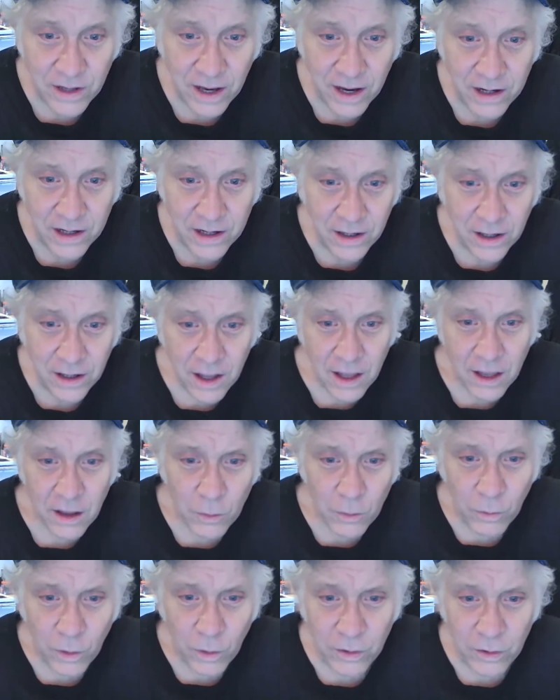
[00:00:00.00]
You say,
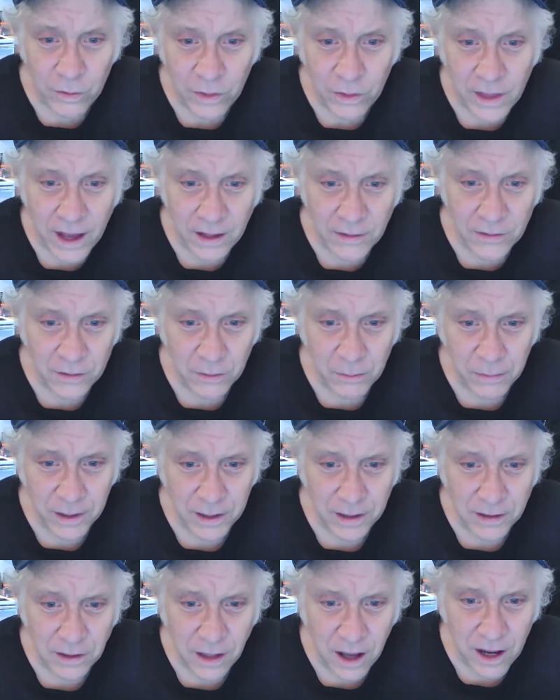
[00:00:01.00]
"Well,
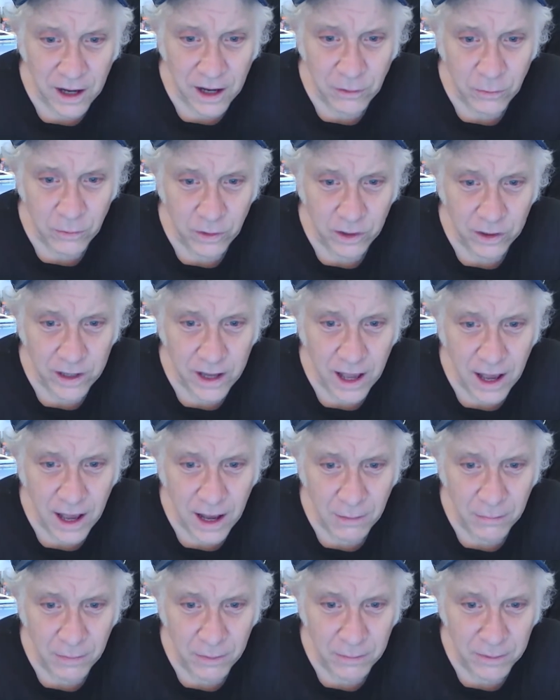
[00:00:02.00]
that's a big lie. It really
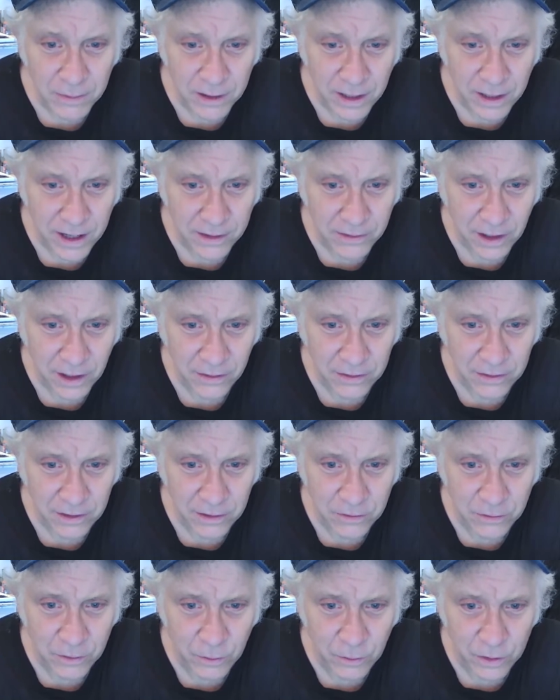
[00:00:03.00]
happened, but it had
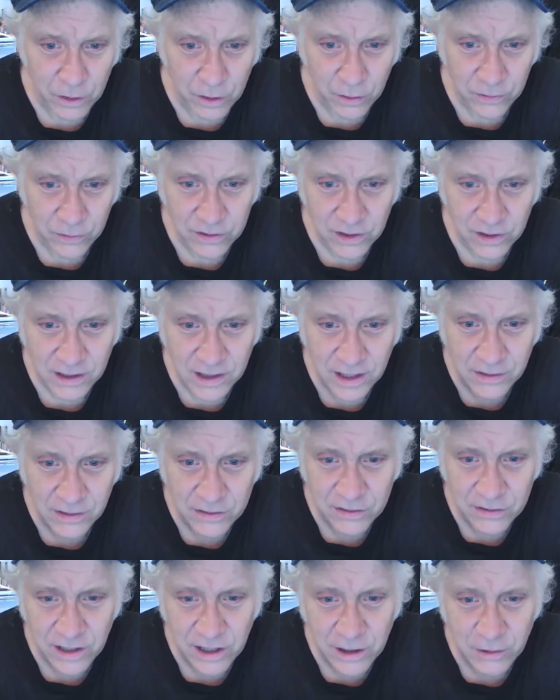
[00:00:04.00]
nothing to do with you." See,
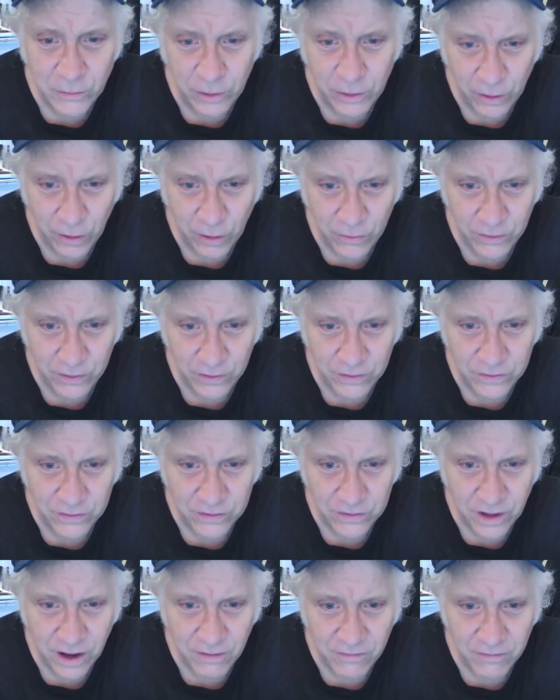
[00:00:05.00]
they secret all
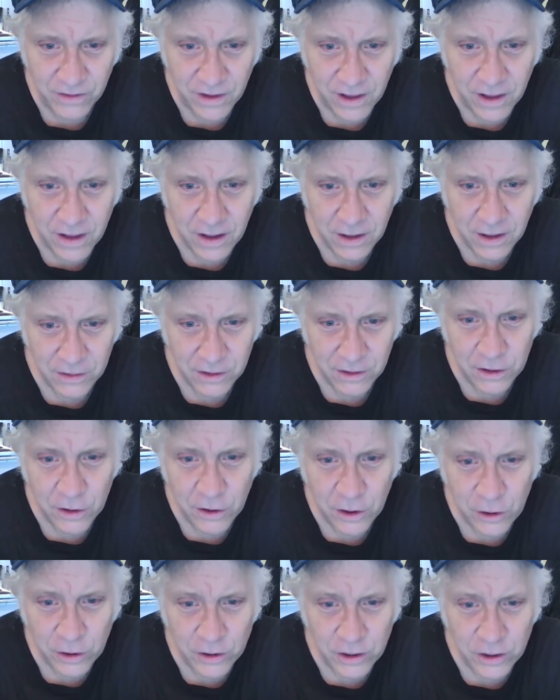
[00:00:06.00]
this stuff.
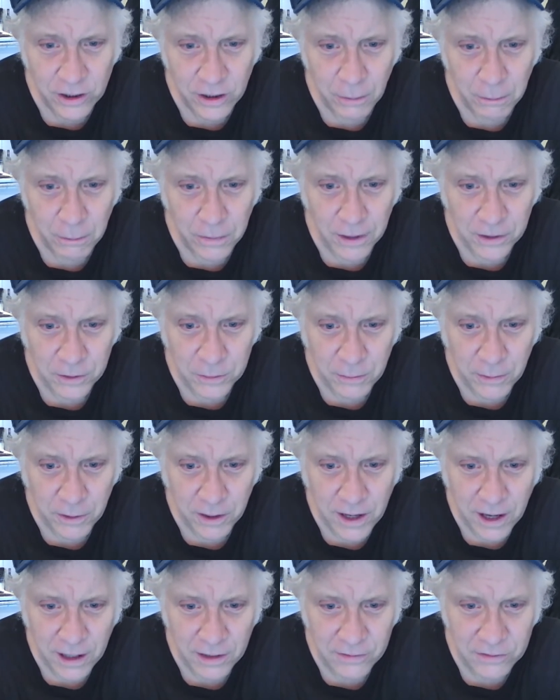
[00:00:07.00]
The union in
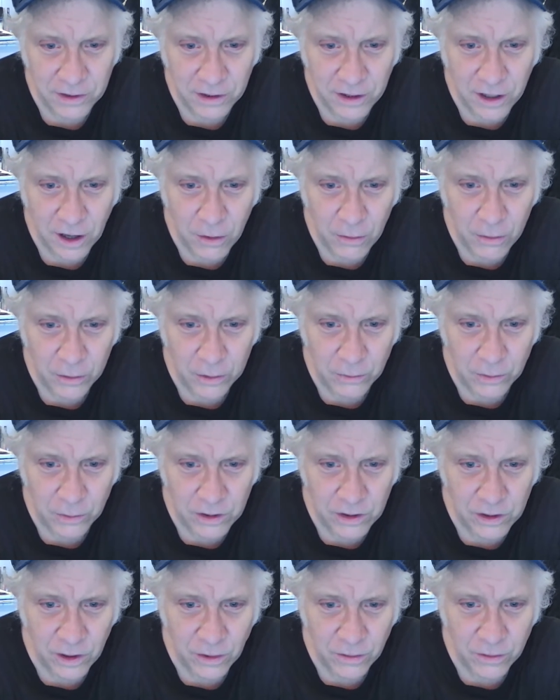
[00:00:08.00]
Pittsburgh has it
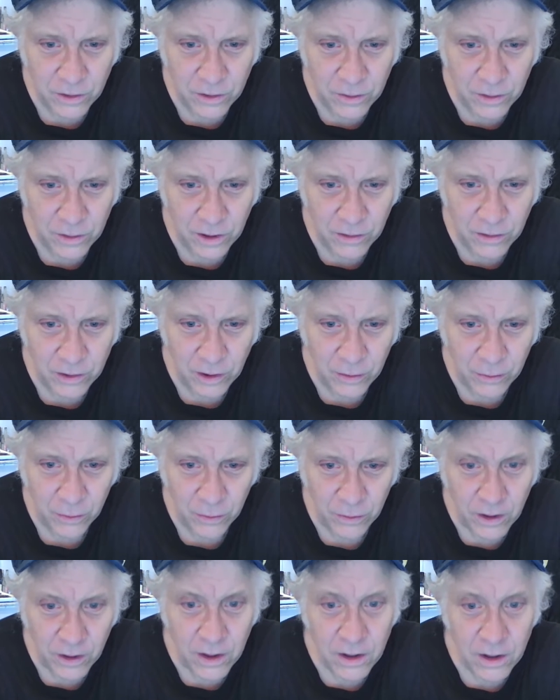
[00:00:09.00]
going with Yoko
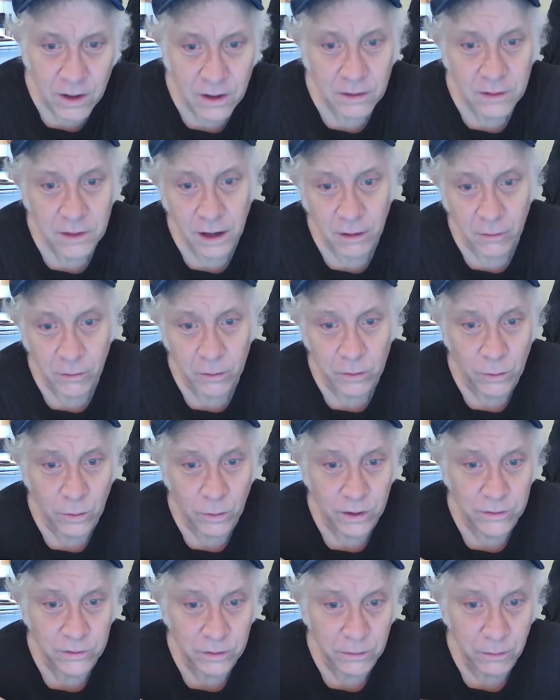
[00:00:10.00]
Ono. They
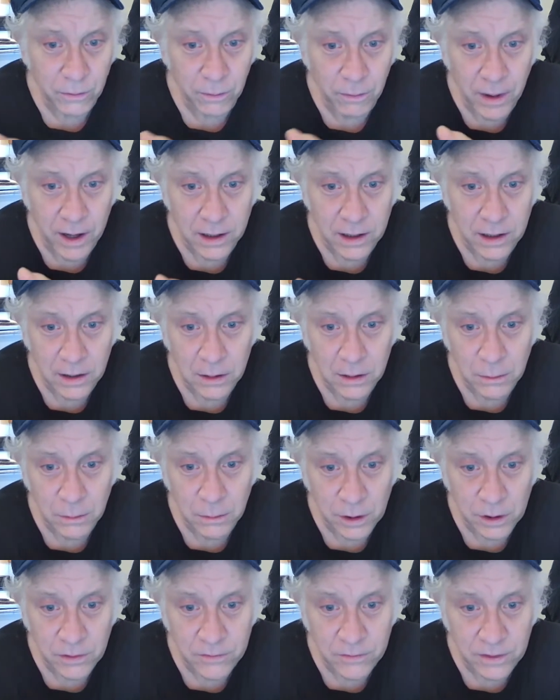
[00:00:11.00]
were the ones who were
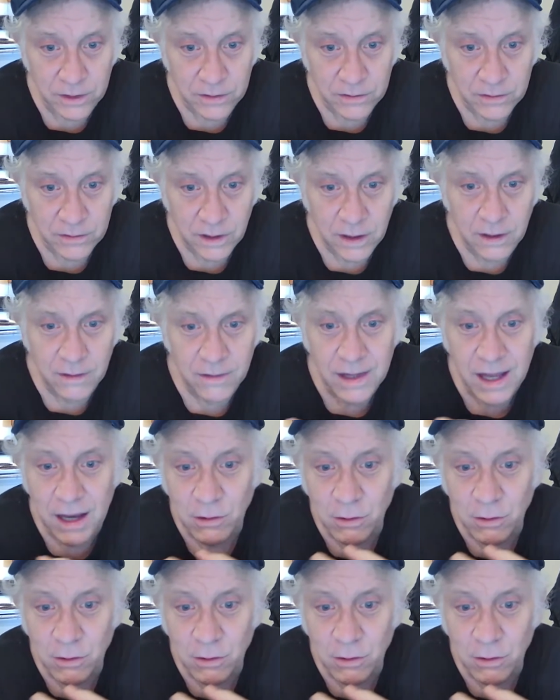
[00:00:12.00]
making the movies.